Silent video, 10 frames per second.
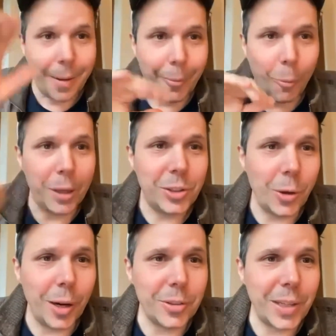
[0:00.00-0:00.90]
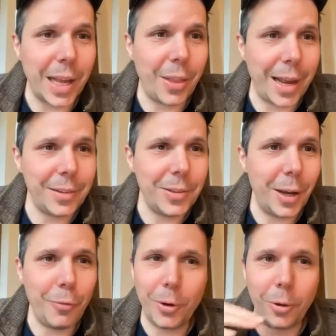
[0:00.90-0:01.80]
once you understand that
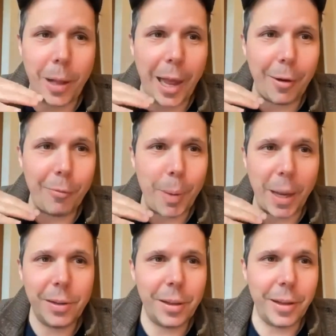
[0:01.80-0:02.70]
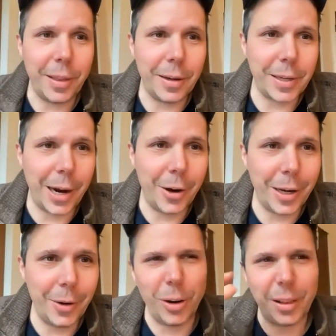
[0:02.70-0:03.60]
stuff, you'll have basically the
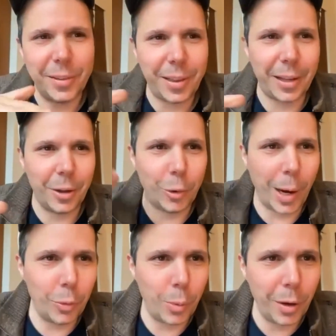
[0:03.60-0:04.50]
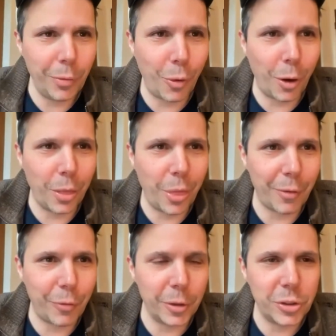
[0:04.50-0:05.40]
entirety, or at least like the groundwork for
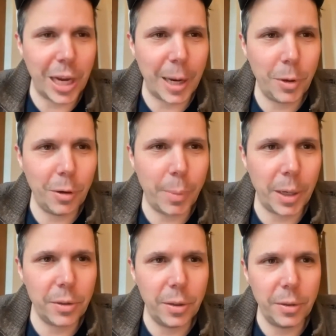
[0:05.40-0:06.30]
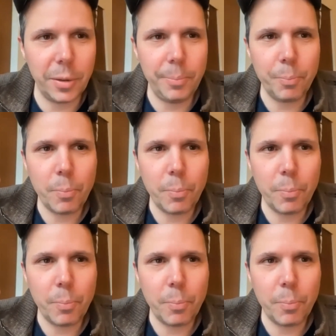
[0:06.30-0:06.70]
that first chapter of Bergsonism.